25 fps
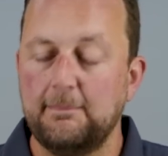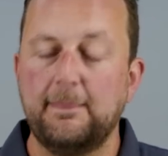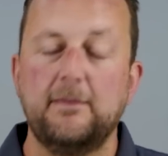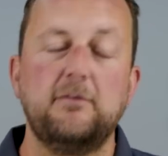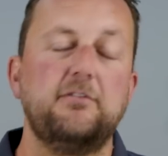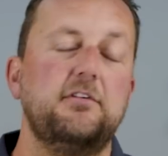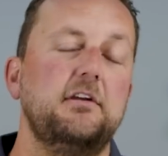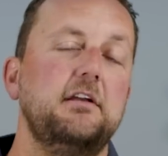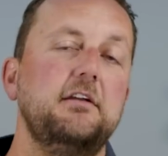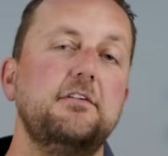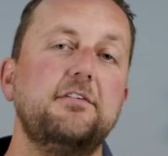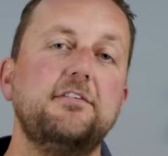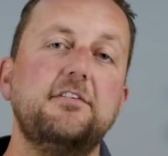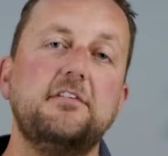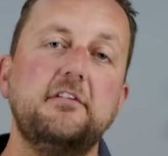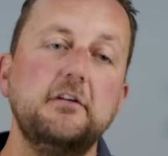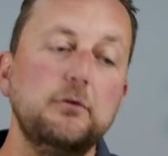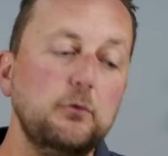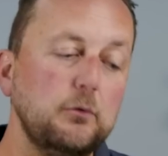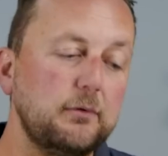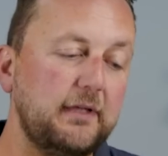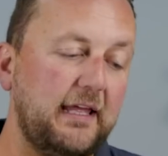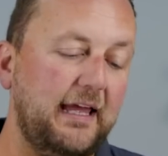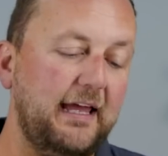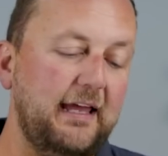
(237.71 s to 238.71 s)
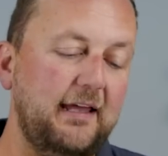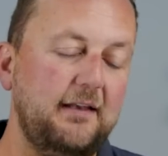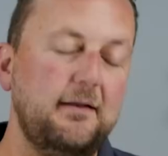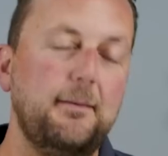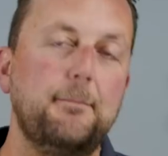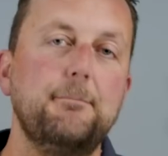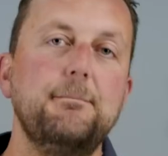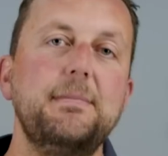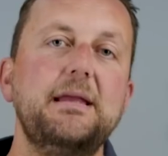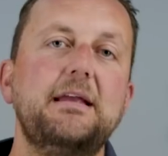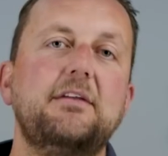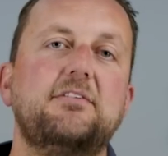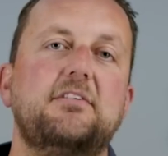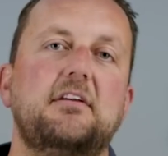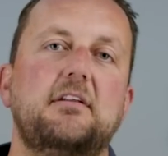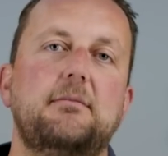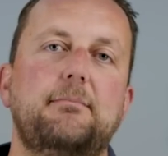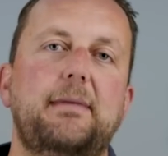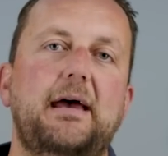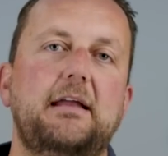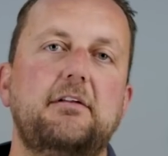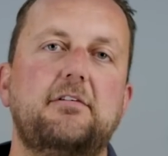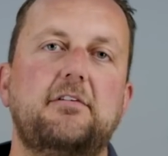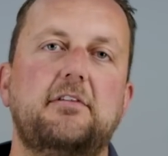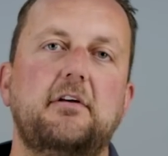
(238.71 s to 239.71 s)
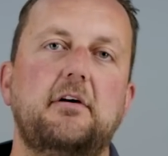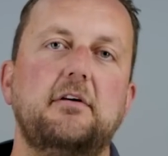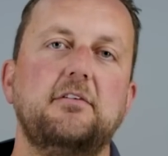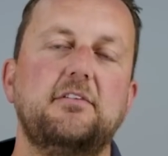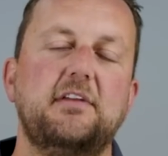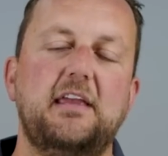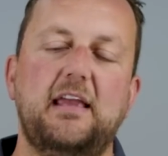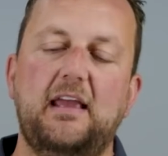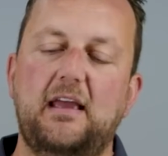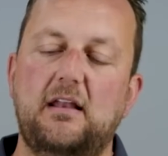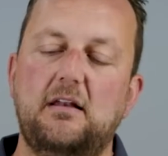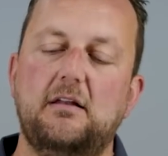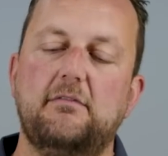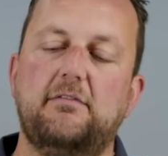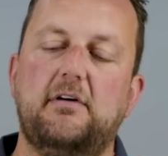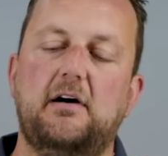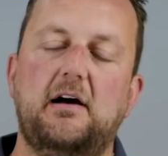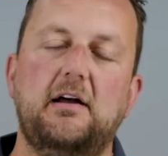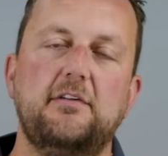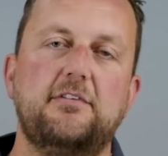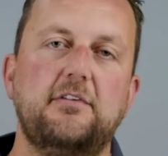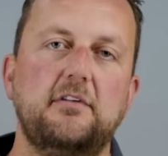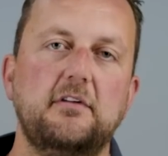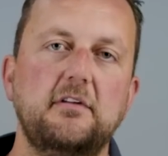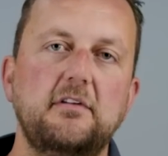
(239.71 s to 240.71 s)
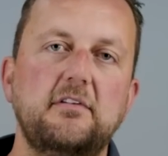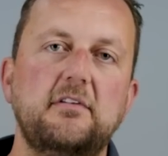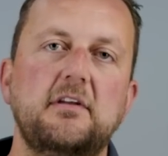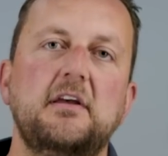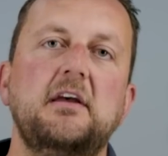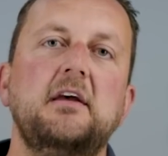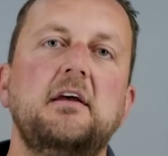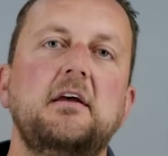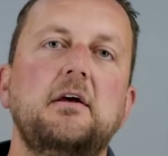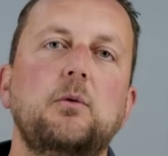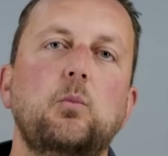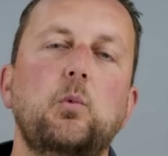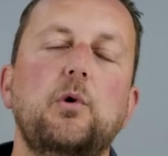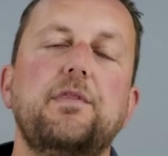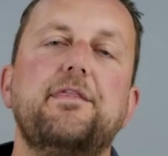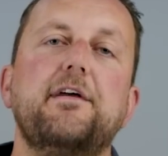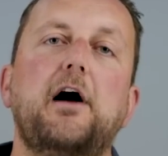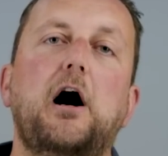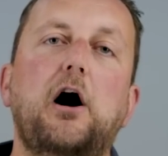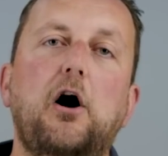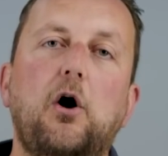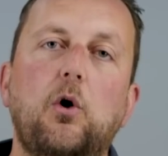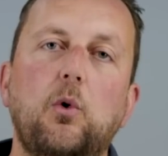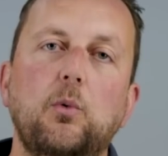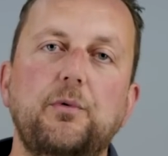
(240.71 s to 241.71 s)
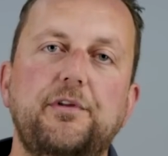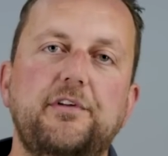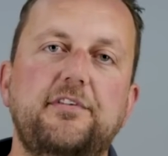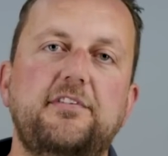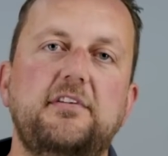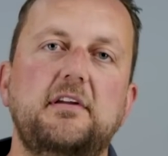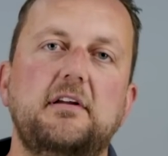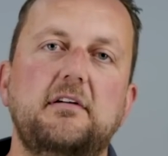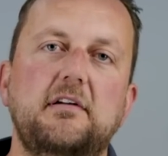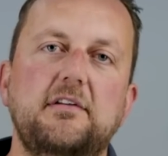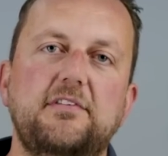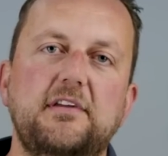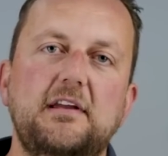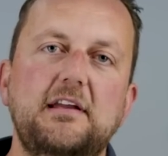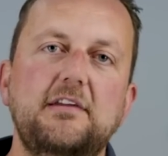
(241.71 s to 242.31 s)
so you still can mix and match those CAN devices with the older series